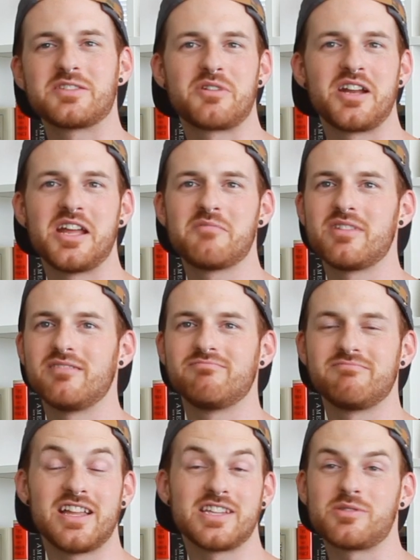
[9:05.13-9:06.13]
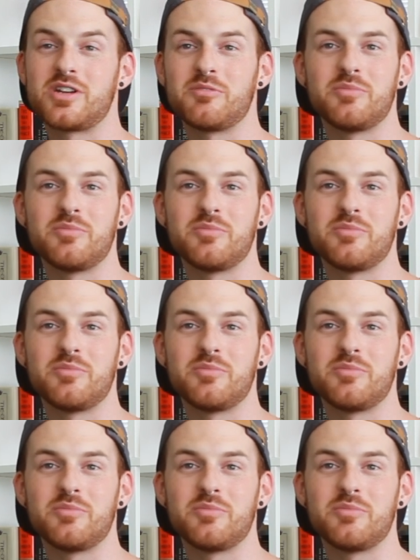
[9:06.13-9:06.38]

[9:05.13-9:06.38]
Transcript: what I am, then that's what I'll